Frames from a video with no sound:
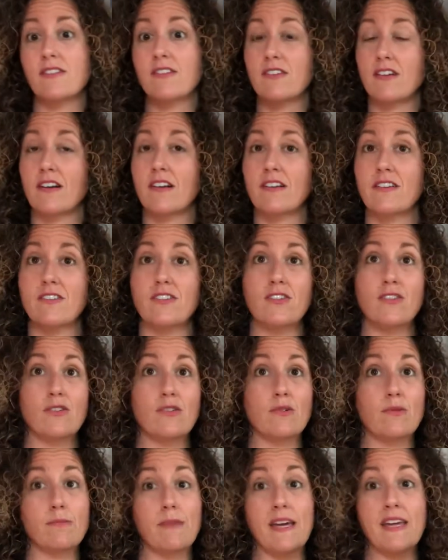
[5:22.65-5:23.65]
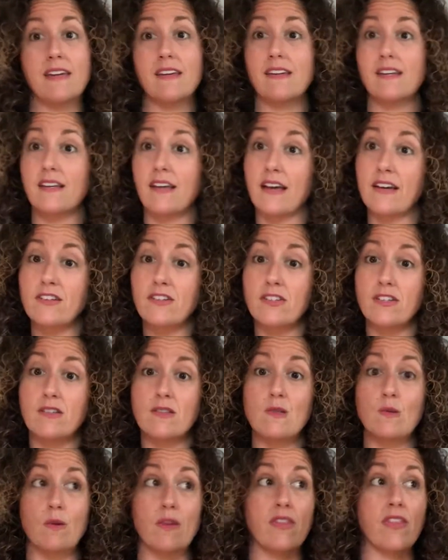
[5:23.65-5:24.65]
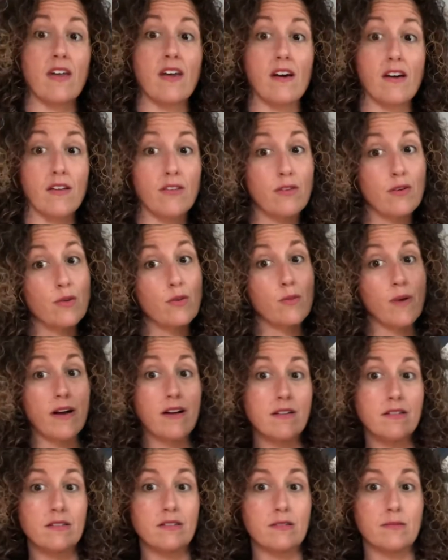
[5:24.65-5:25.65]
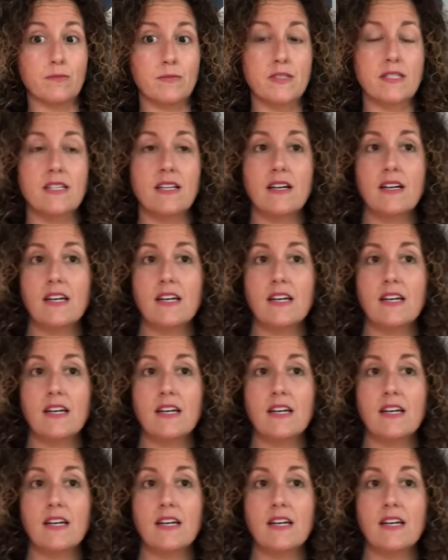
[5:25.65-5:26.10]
starting to make connections with the other realms,